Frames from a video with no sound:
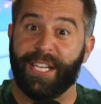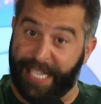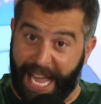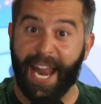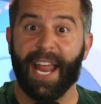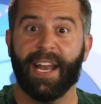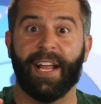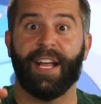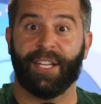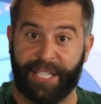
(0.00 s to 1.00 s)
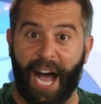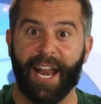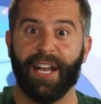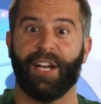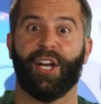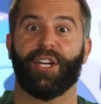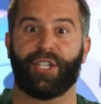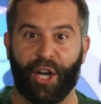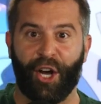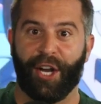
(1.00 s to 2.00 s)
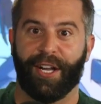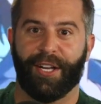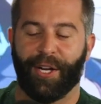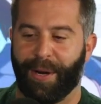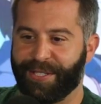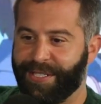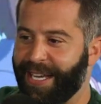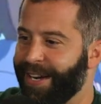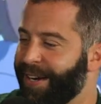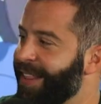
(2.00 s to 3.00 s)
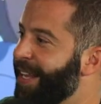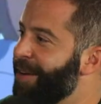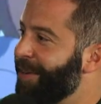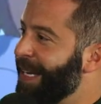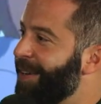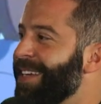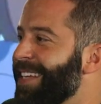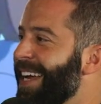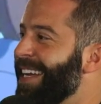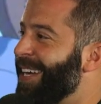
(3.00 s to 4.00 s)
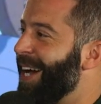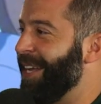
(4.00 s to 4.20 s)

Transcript: Do you get it? You got it? Good. Who else is here? The lovely Grace Hancock.